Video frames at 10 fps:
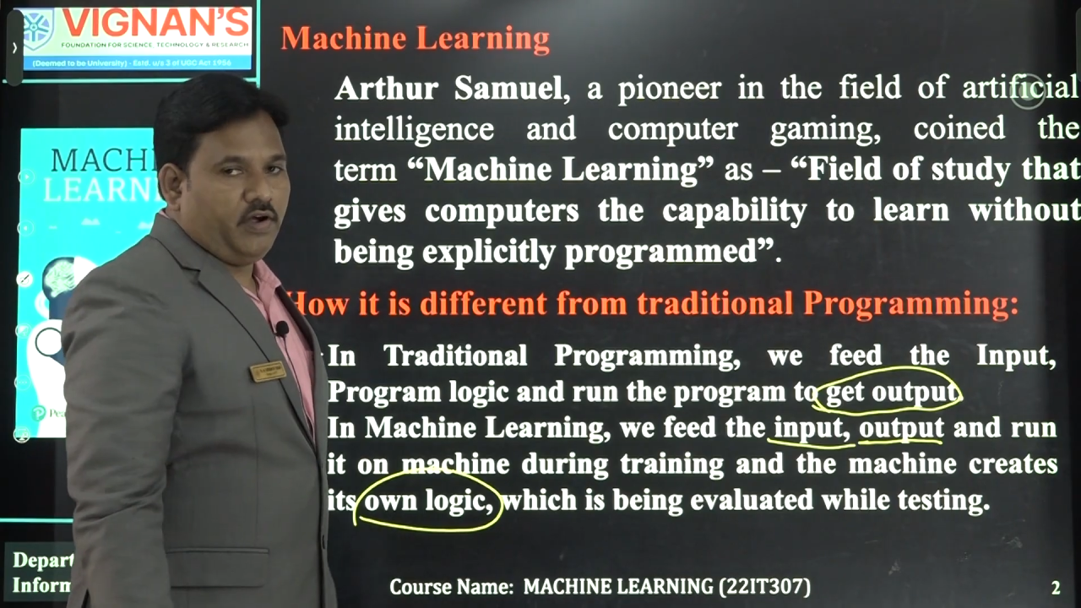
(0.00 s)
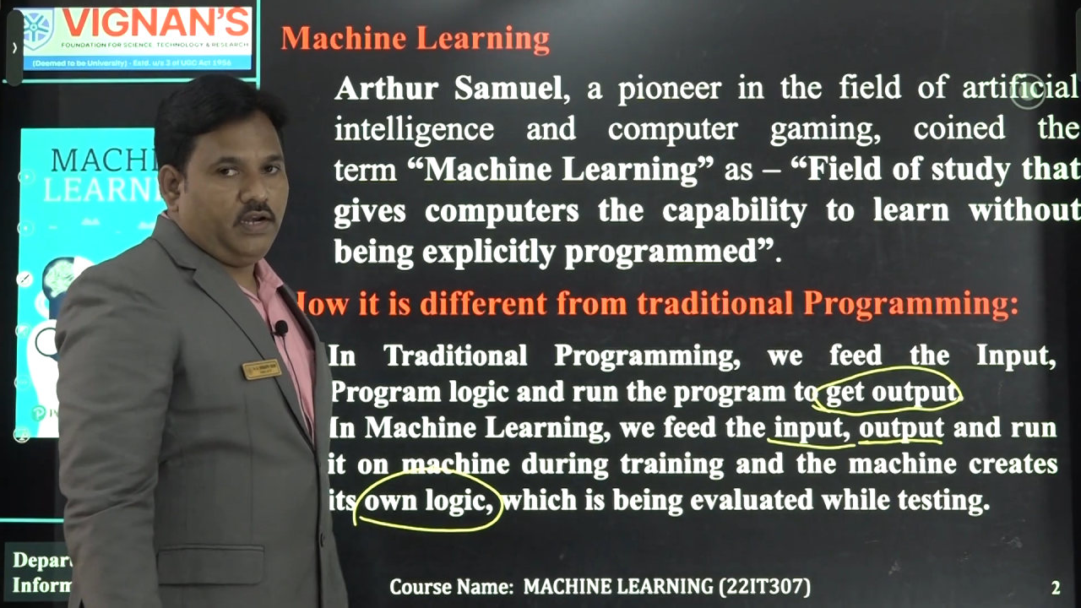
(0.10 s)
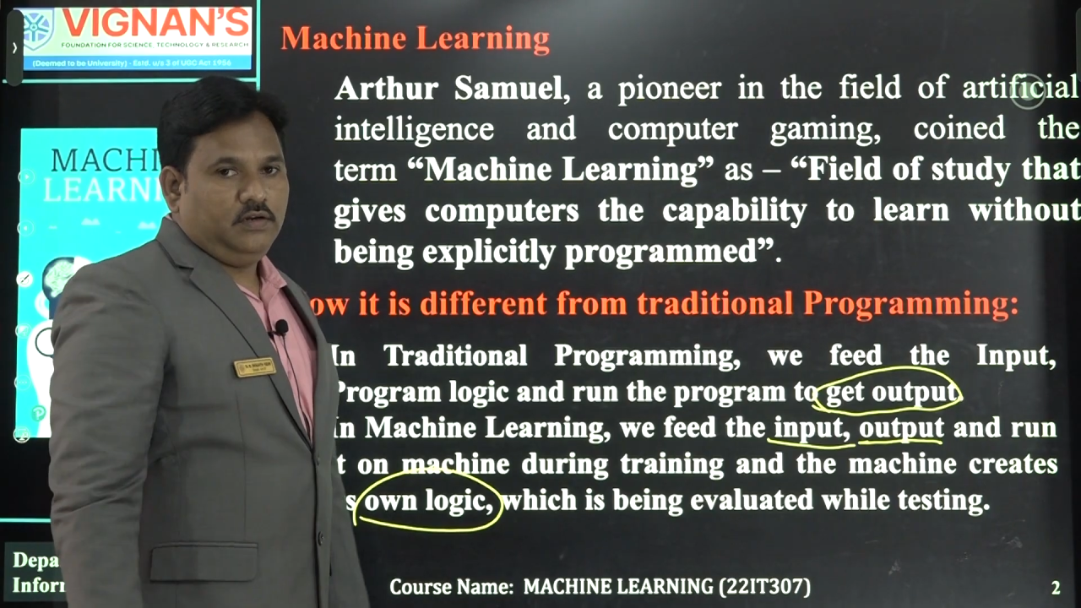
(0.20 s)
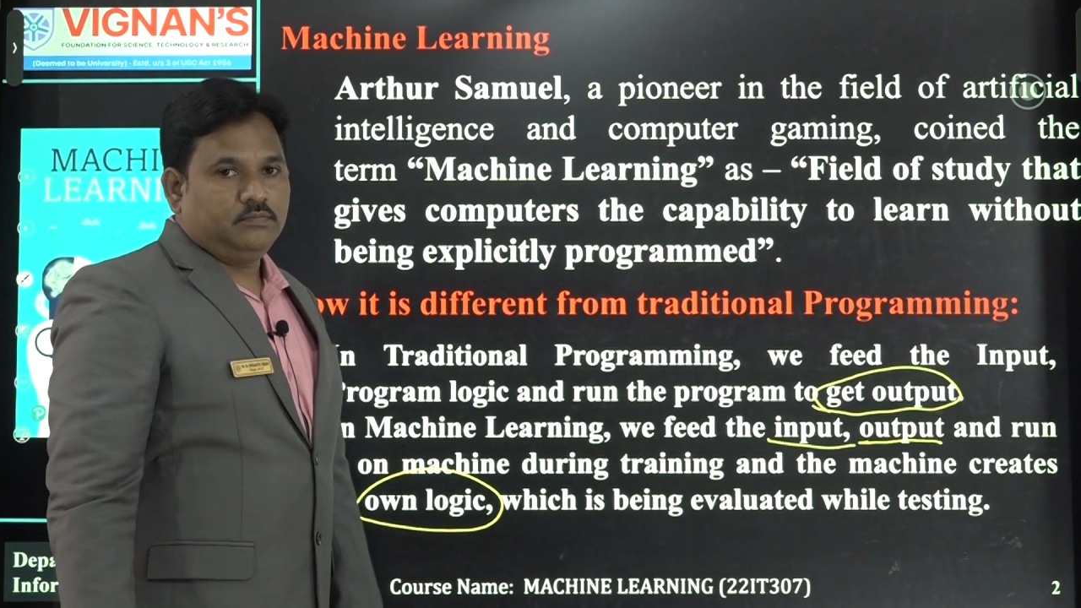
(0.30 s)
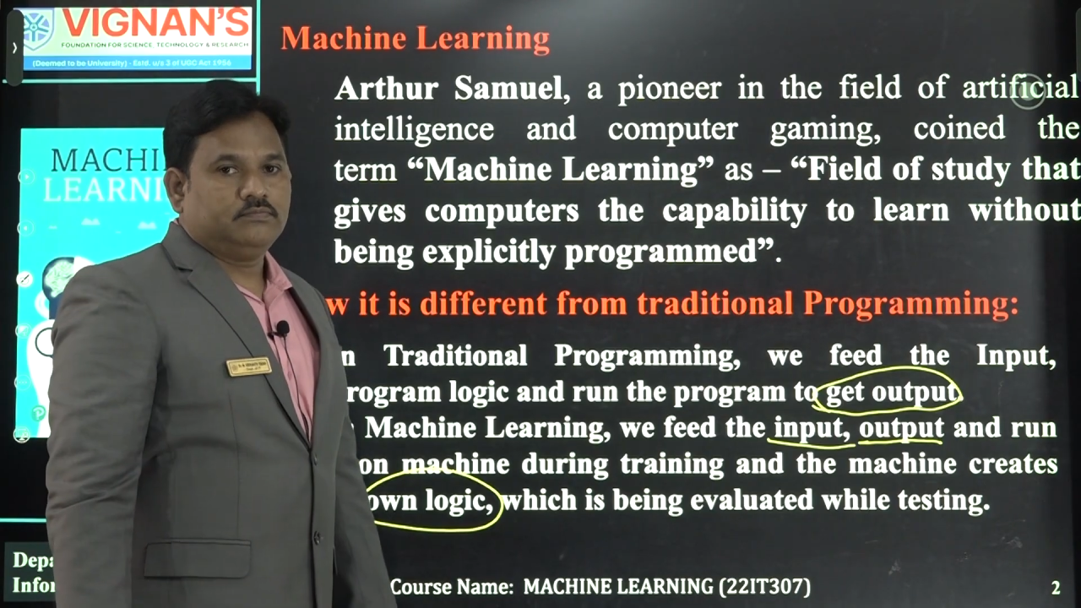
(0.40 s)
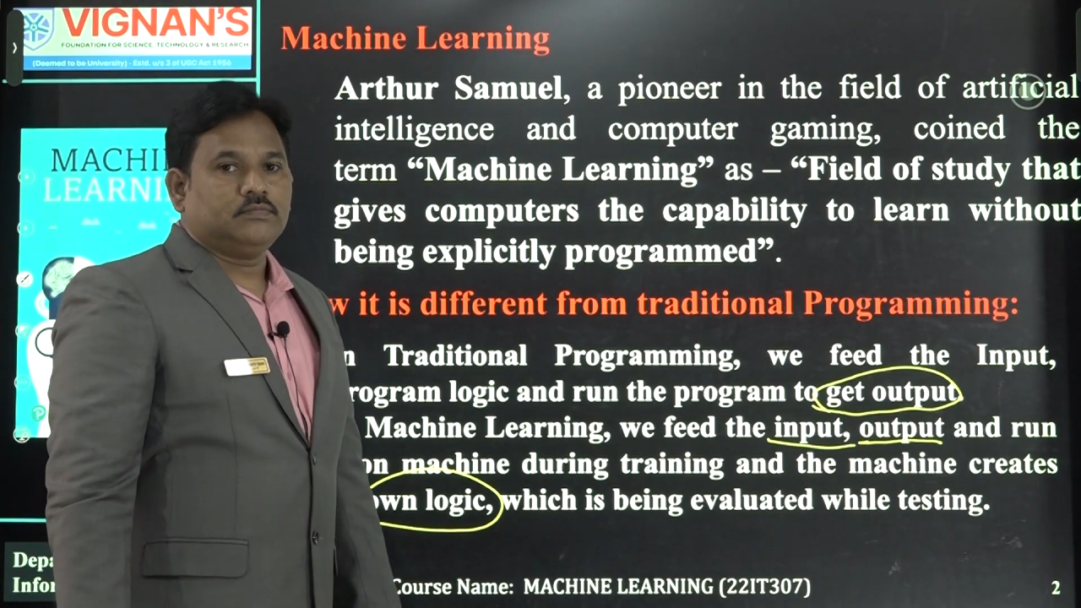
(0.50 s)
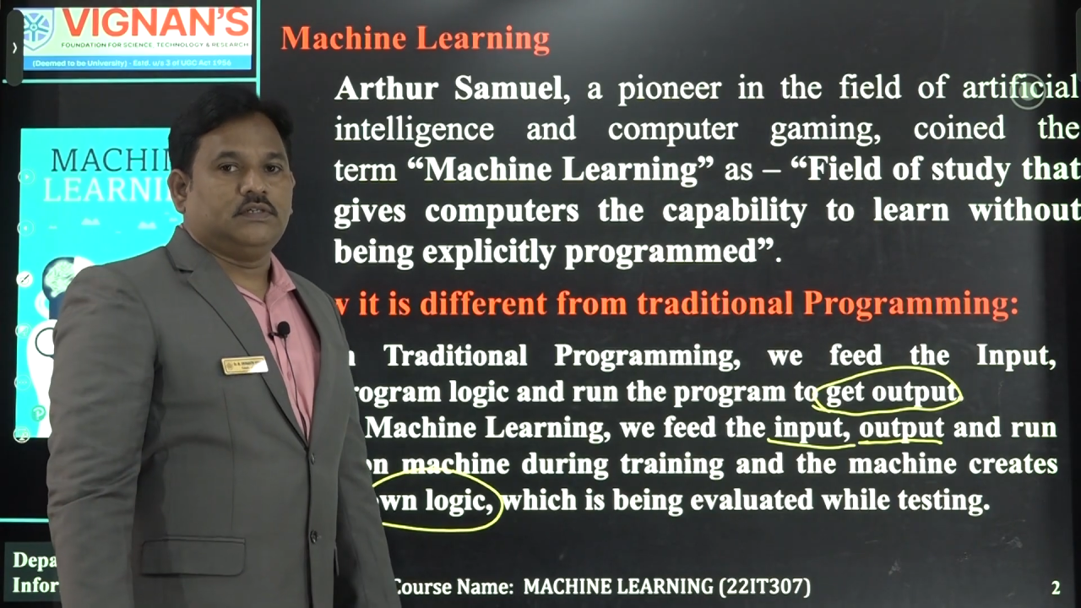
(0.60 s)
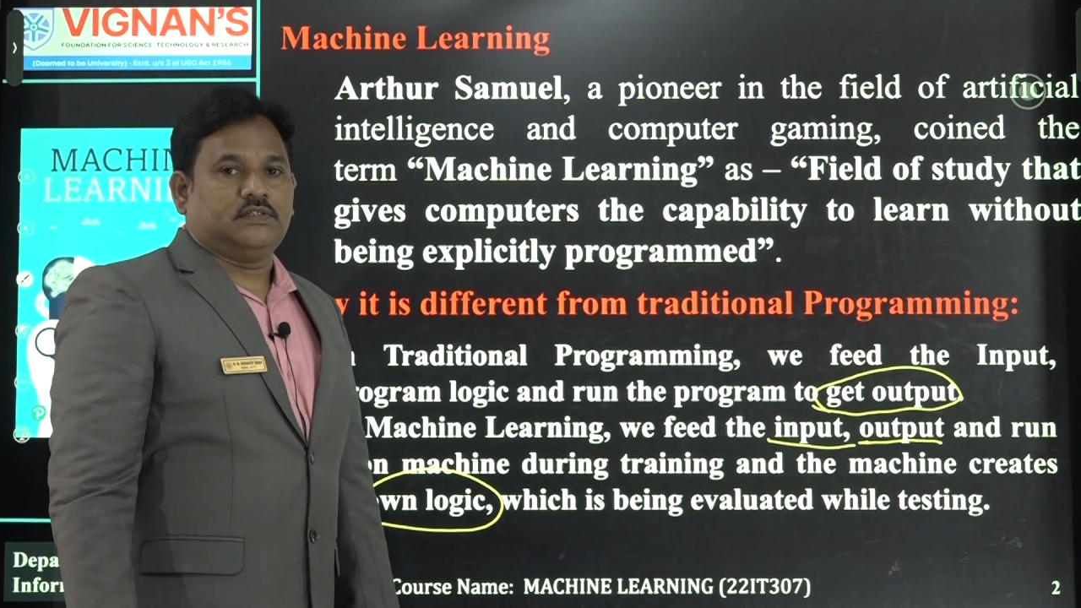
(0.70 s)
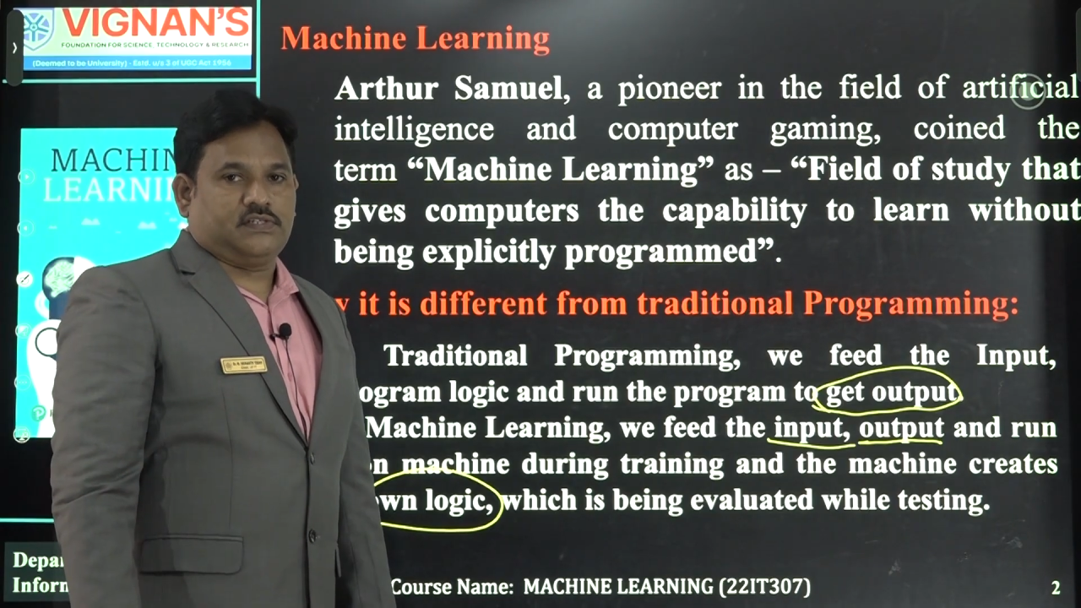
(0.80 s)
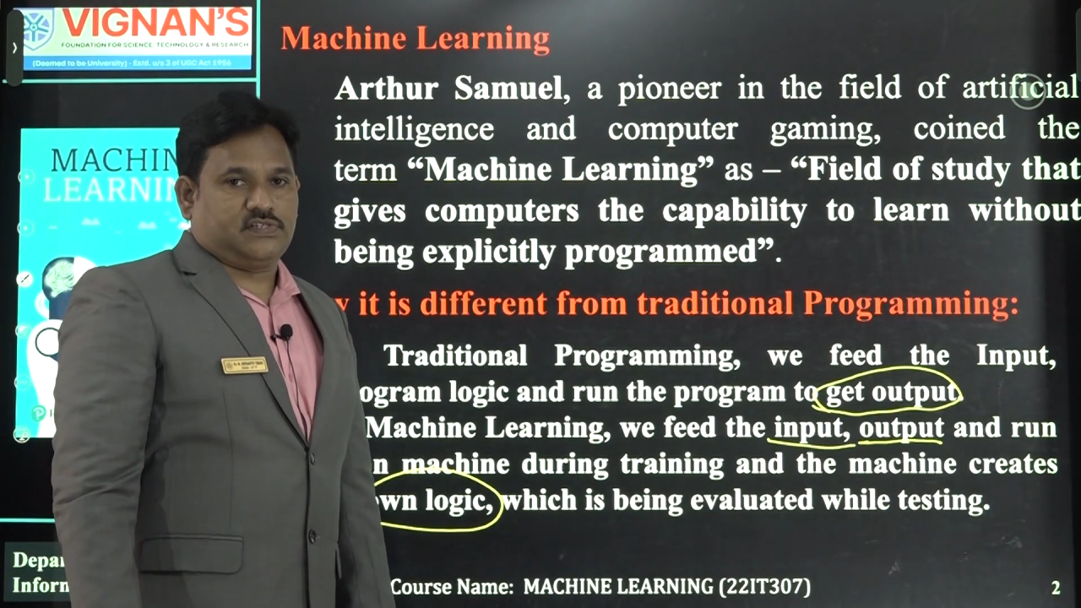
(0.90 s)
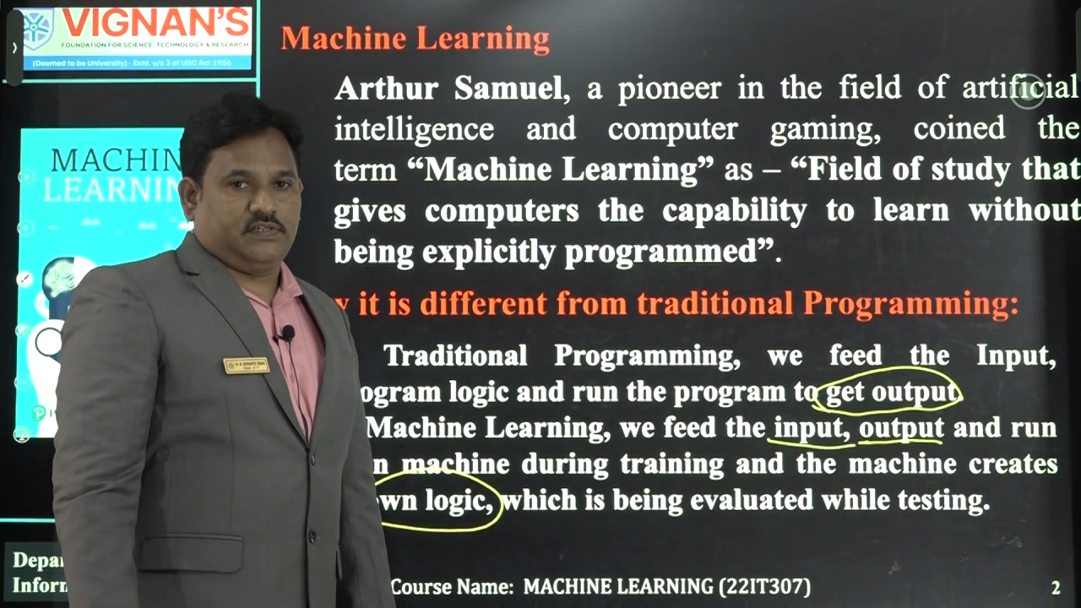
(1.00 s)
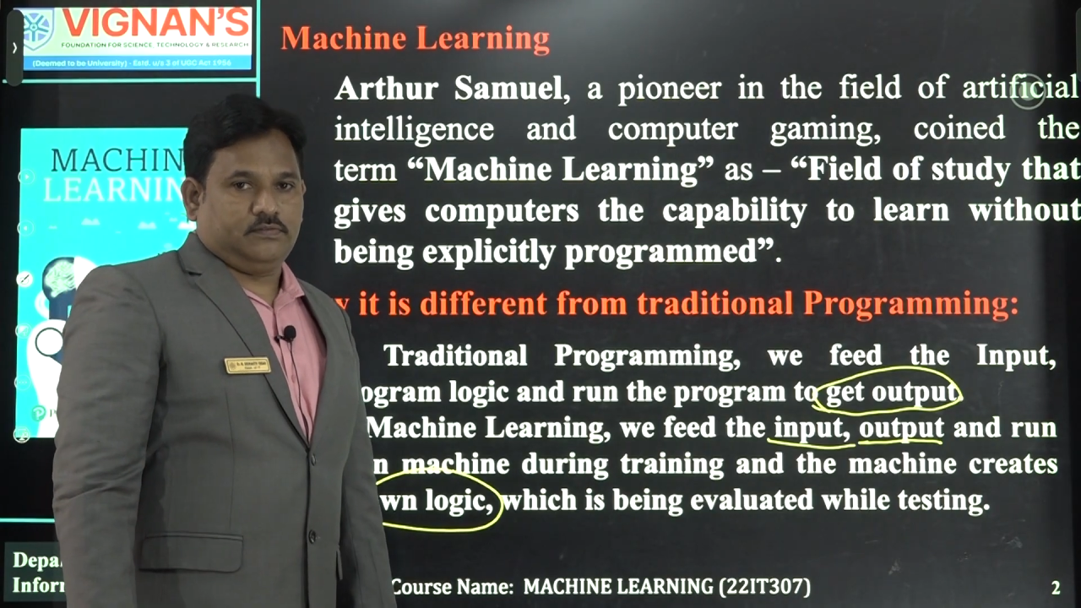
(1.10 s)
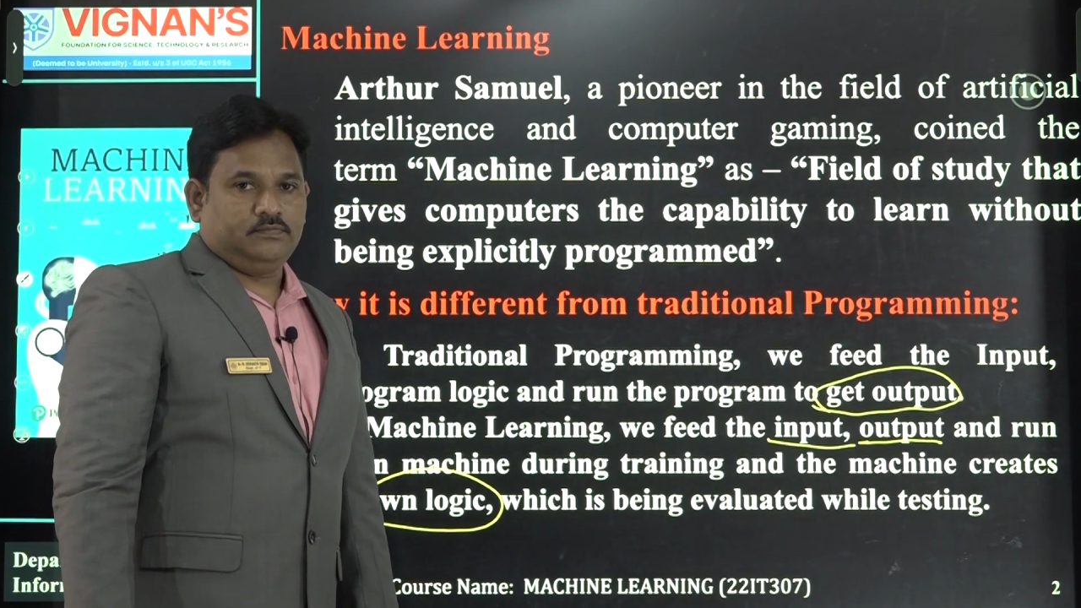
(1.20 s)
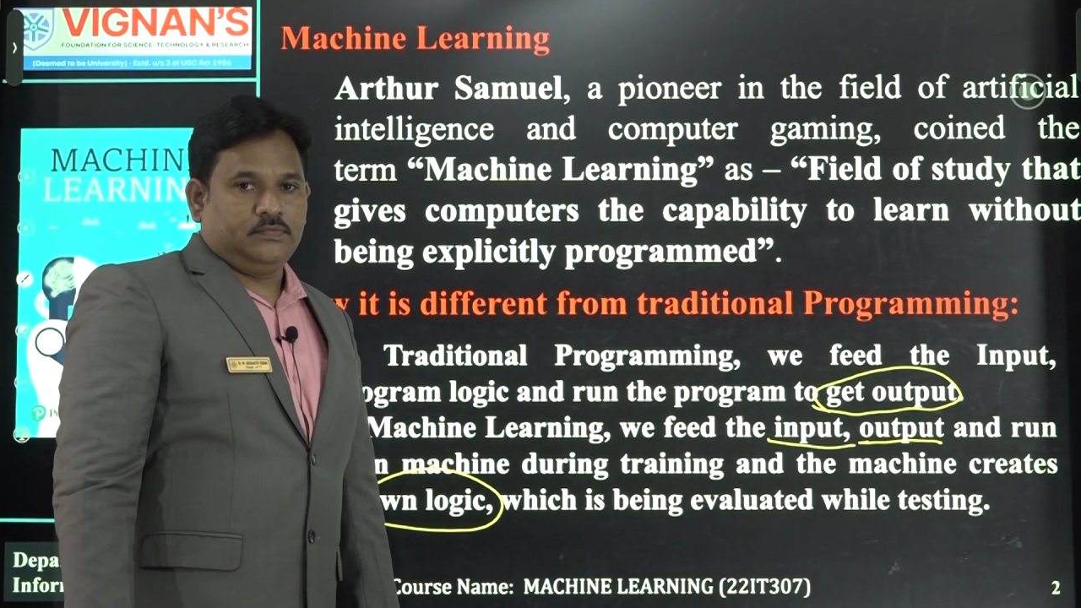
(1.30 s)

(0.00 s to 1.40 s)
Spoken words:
while testing.